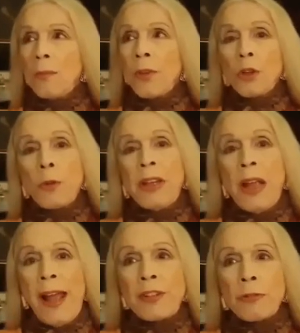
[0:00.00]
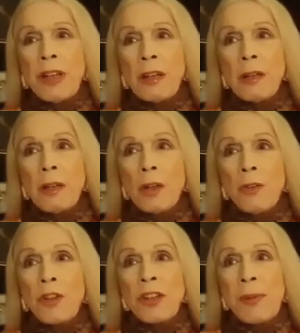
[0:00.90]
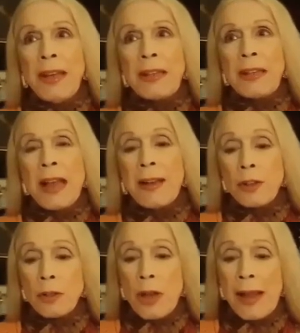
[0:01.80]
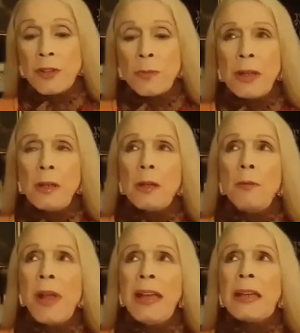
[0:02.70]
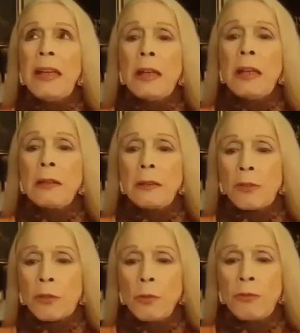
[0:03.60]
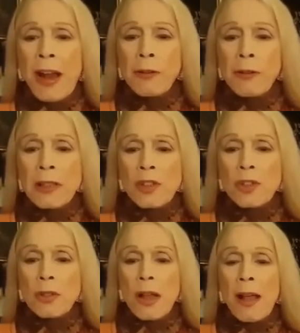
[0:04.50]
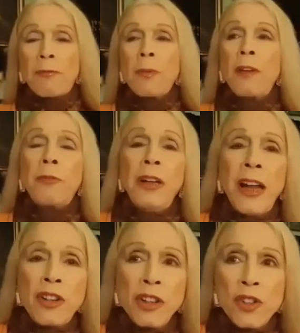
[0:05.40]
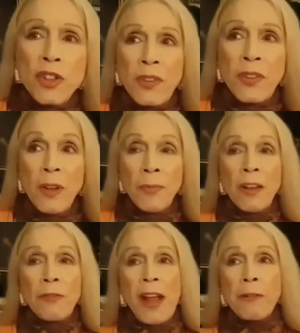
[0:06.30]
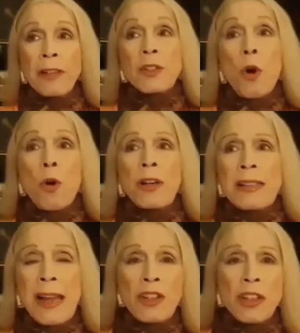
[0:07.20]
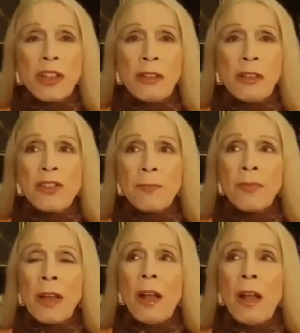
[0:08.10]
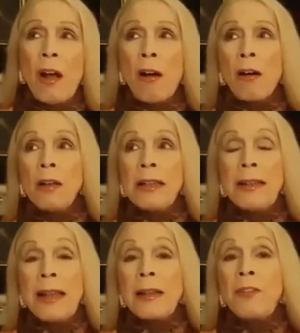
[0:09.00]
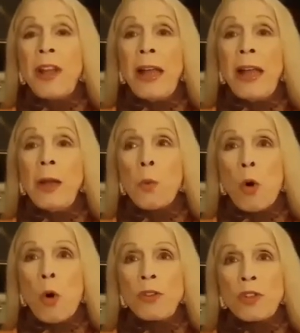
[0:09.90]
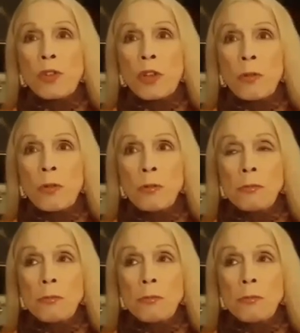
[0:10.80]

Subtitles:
to be entering the debate and to be making through various affiliations with various organizations that they want to